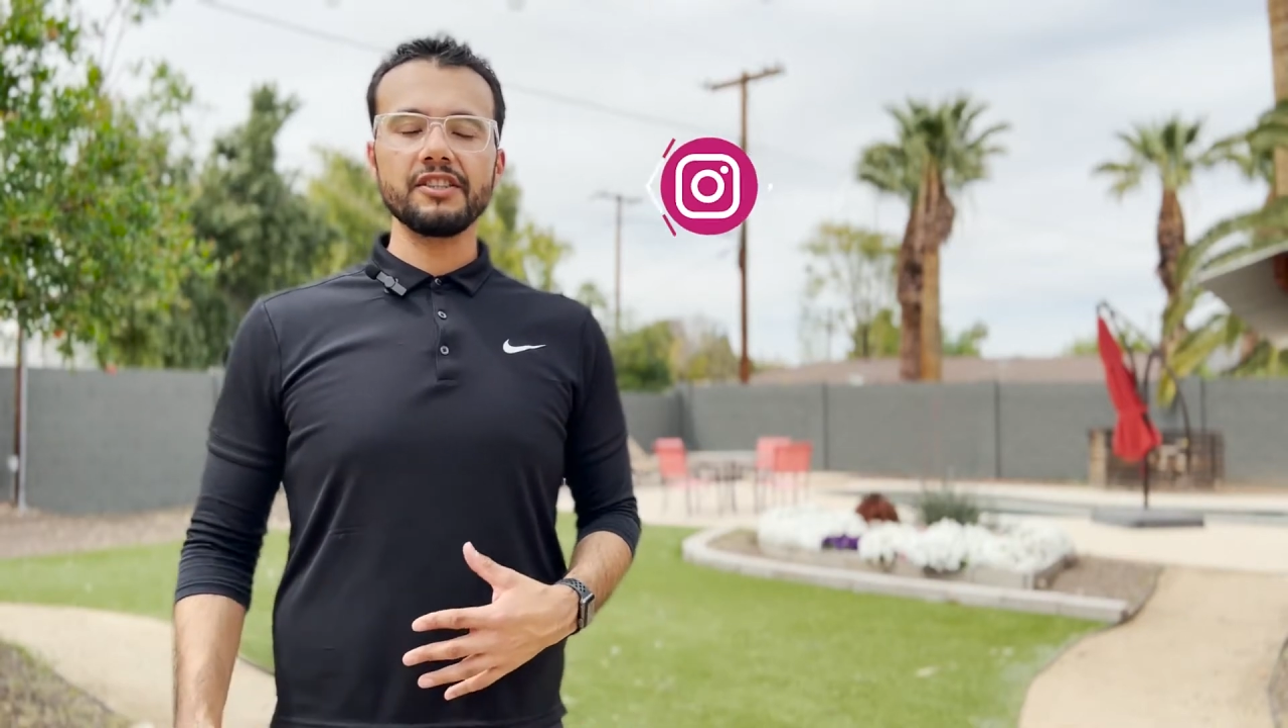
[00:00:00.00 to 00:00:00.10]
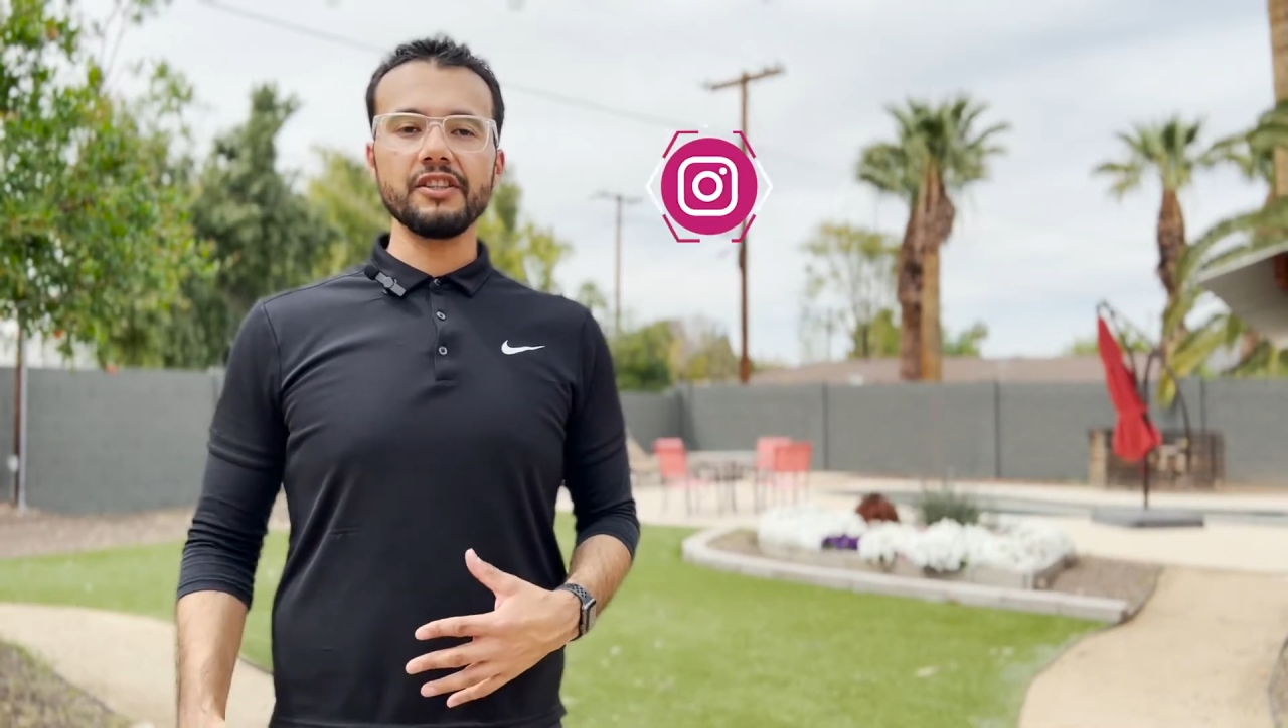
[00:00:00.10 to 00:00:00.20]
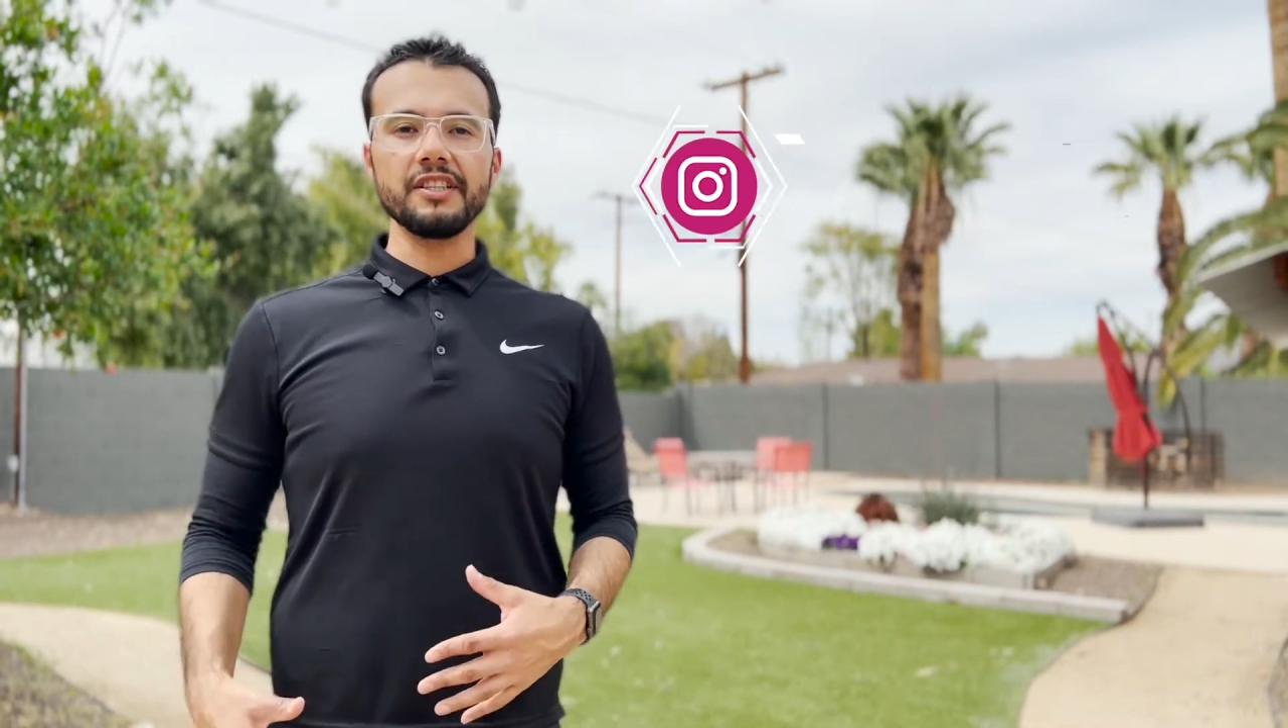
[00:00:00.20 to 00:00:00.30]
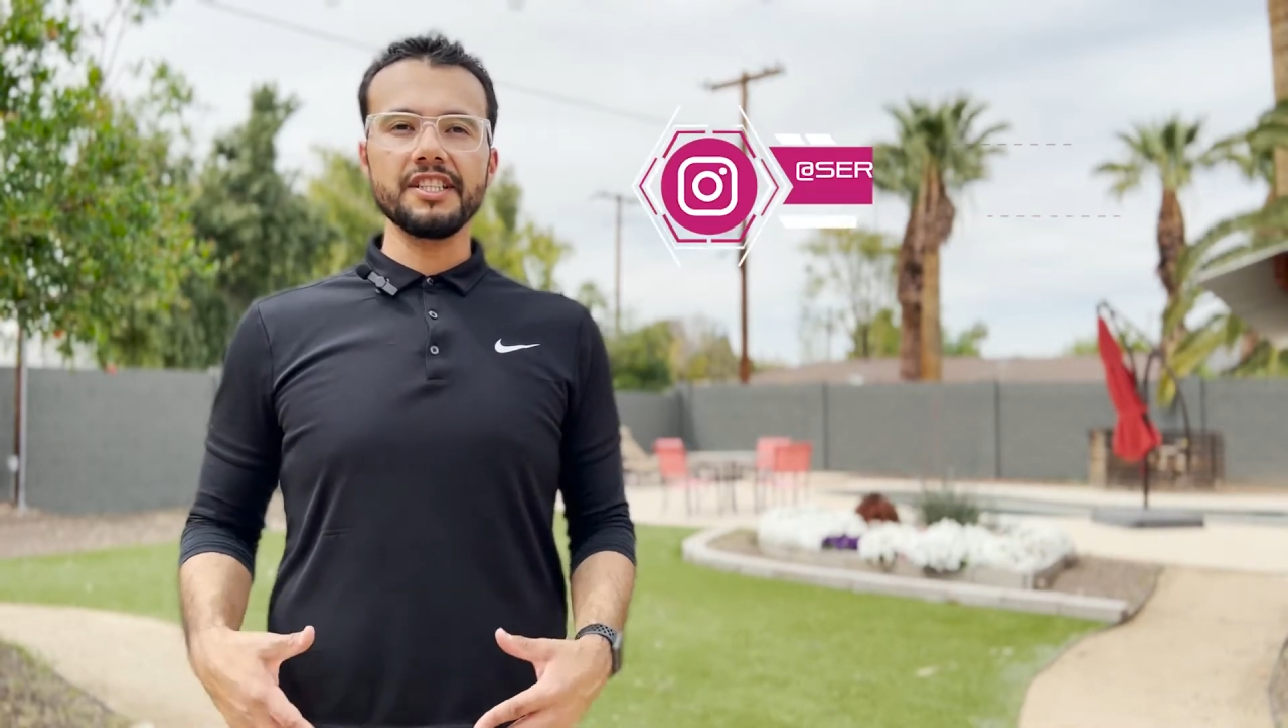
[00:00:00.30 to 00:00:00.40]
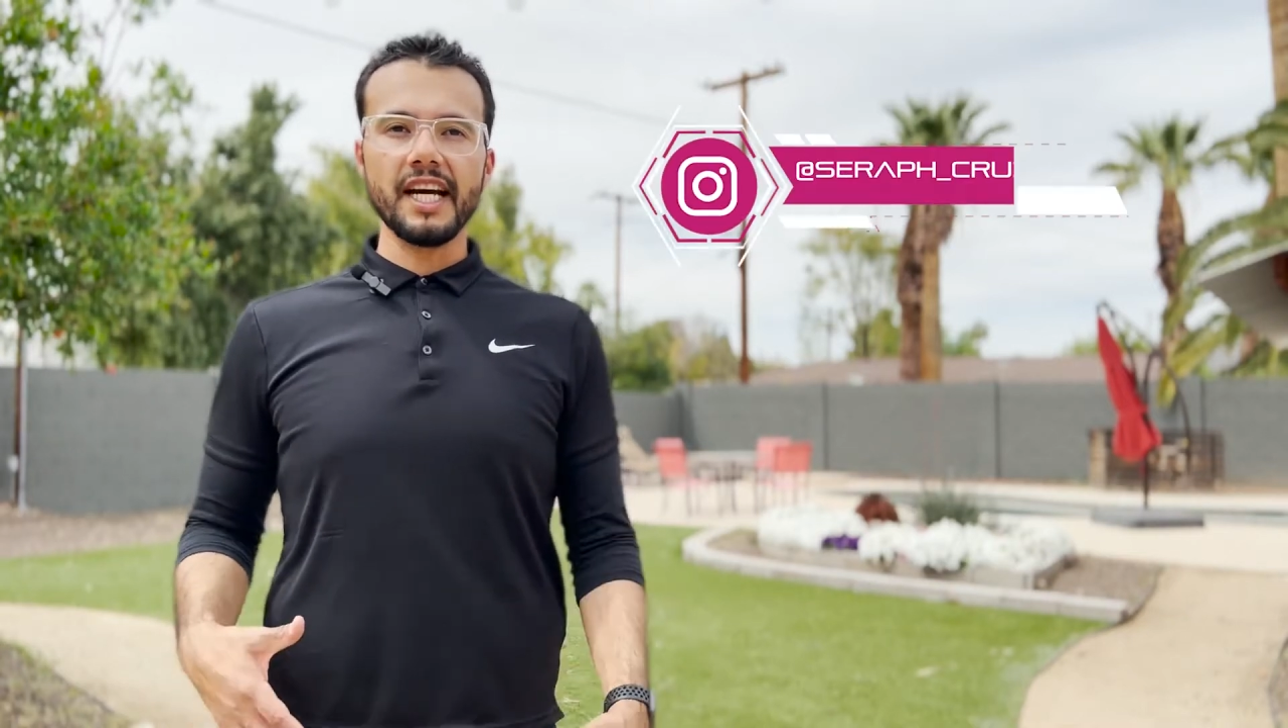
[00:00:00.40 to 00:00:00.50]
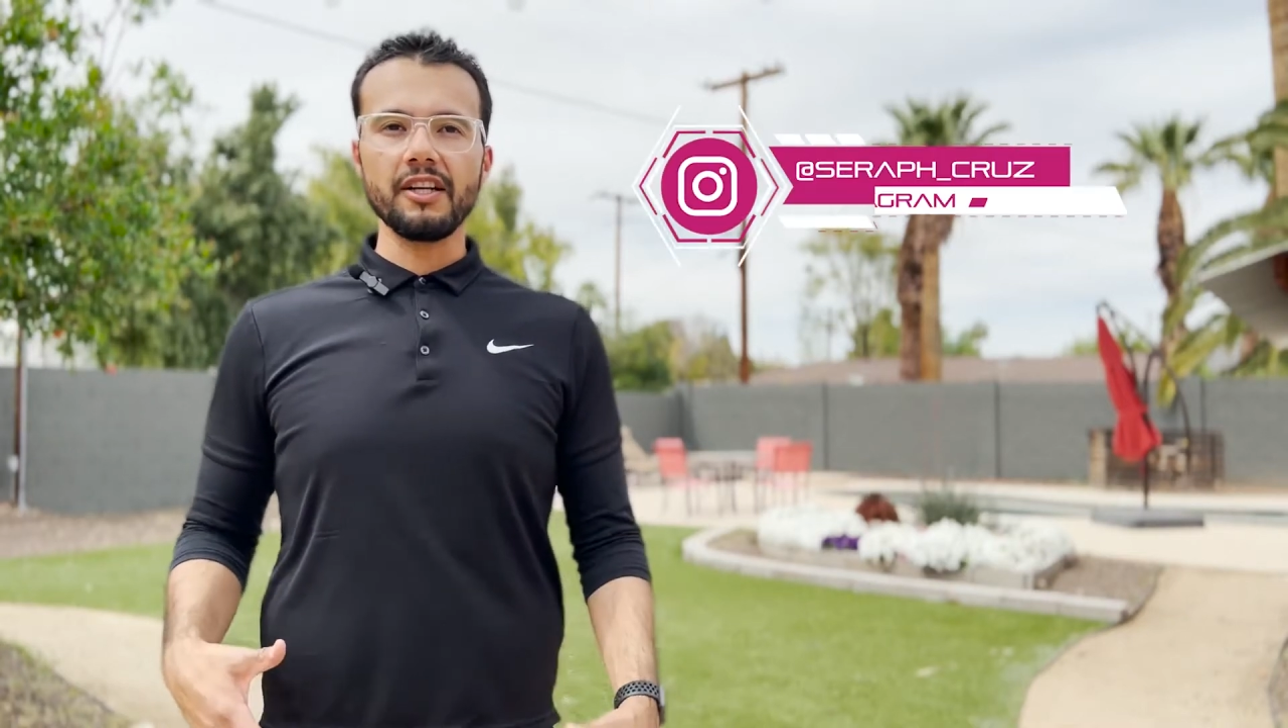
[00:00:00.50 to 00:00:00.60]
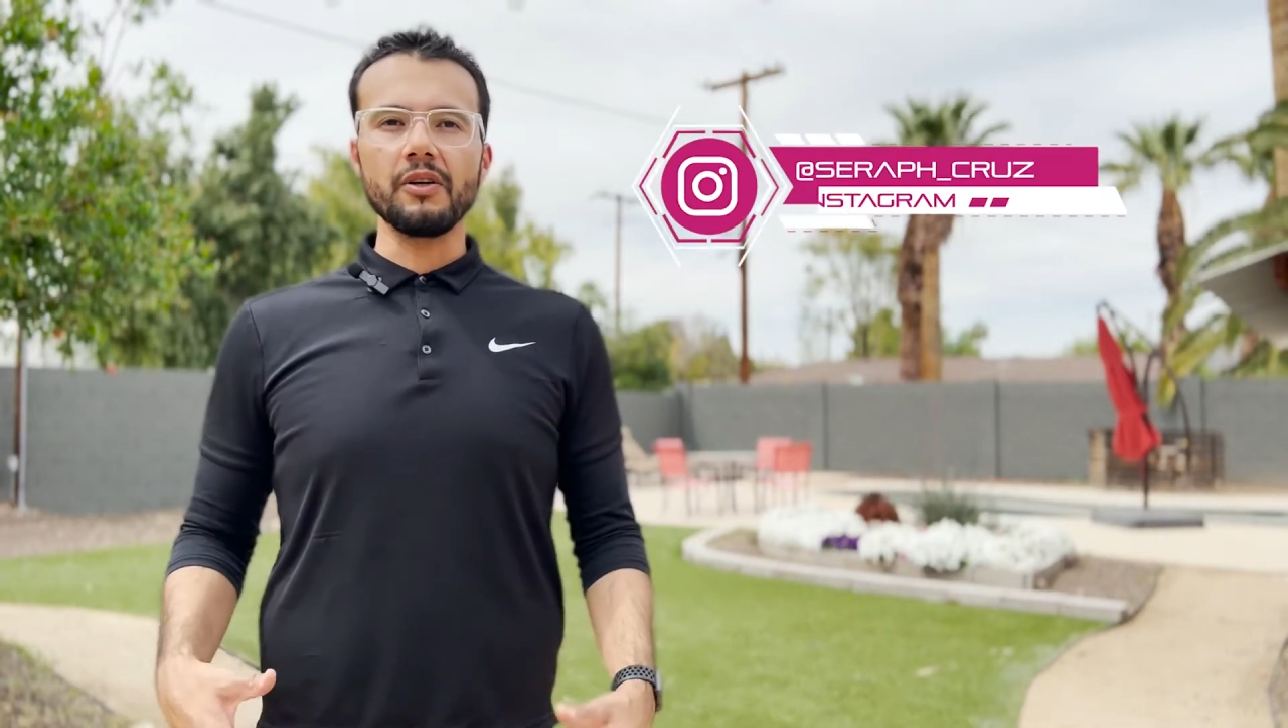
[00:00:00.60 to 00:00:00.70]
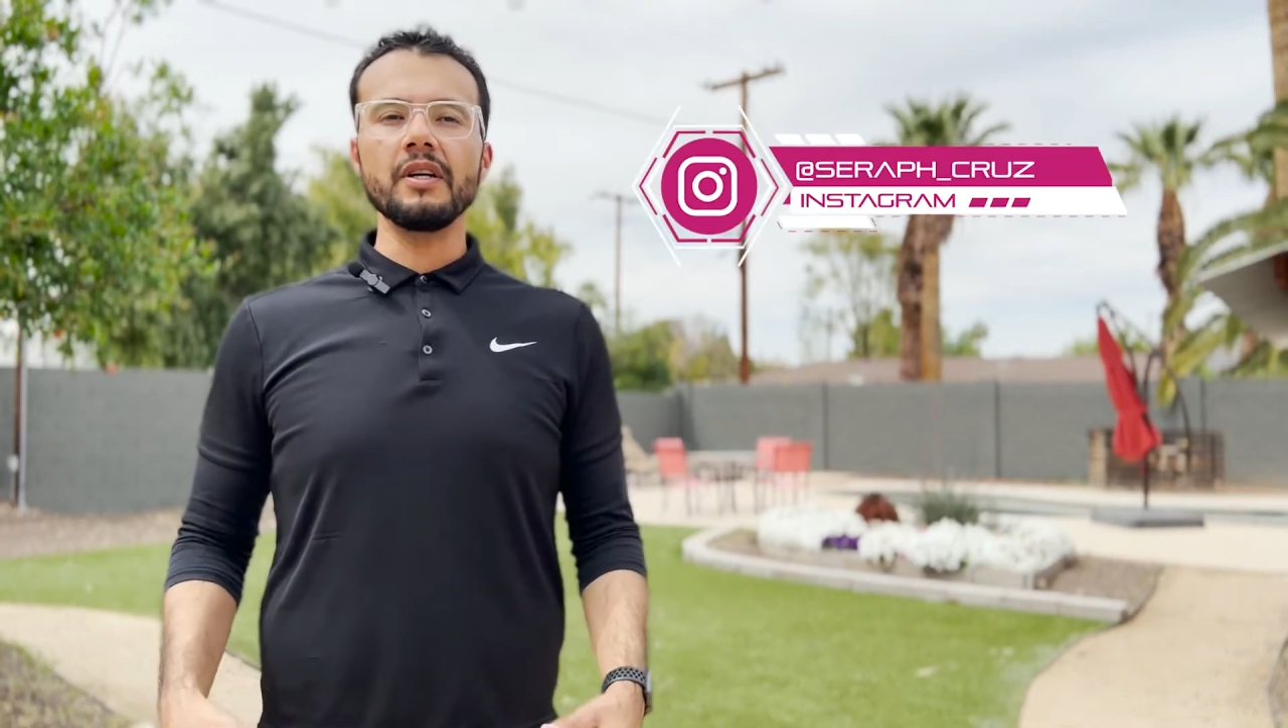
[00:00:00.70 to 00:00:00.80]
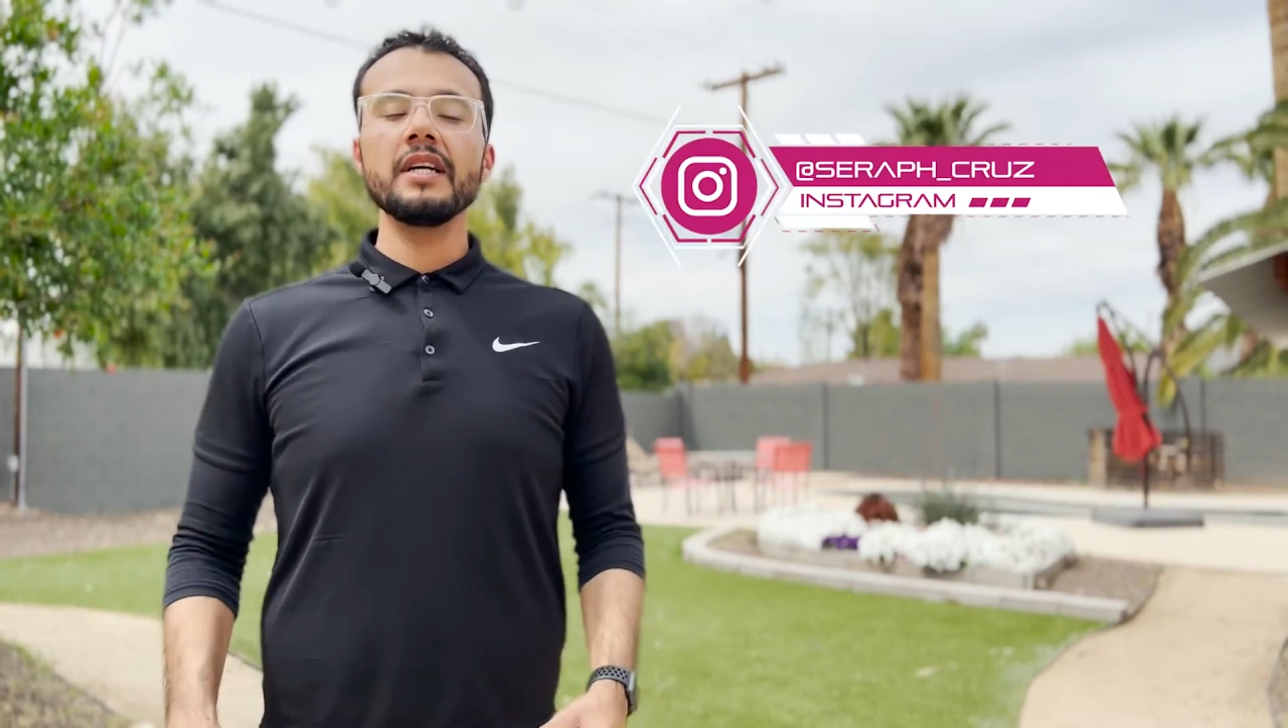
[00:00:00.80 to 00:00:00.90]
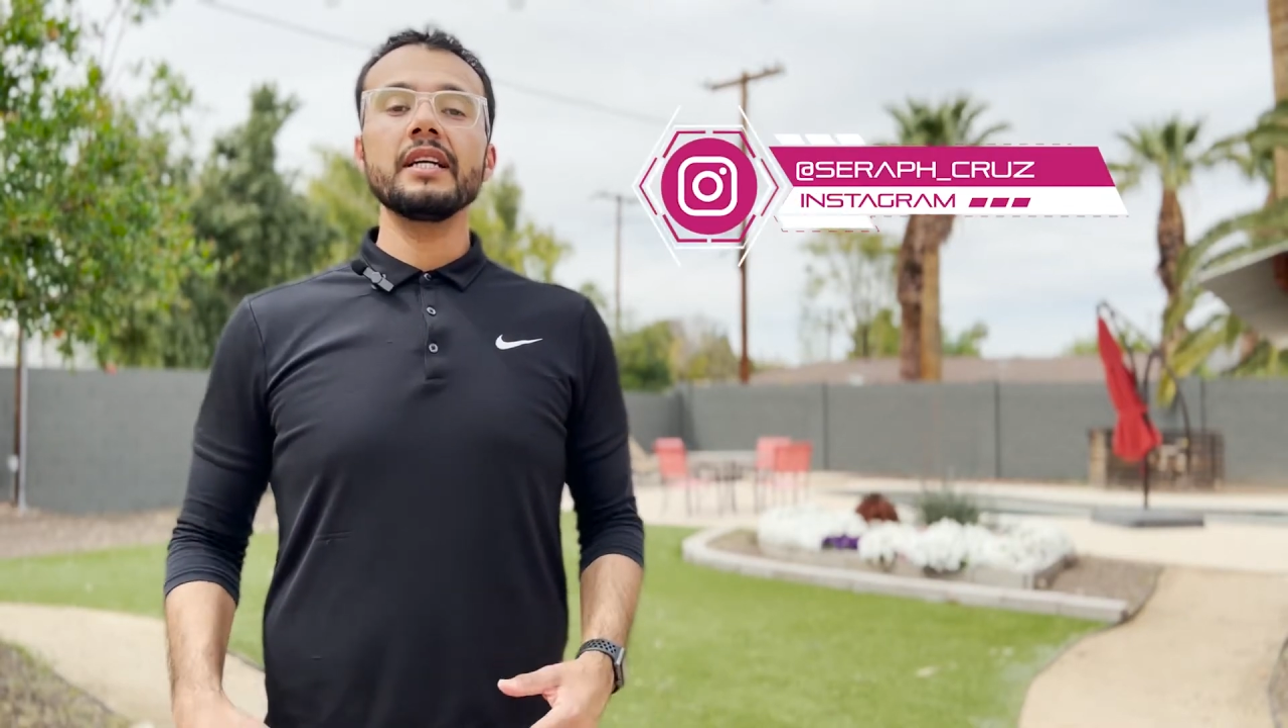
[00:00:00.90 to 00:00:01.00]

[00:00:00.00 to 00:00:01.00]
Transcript: to the channel.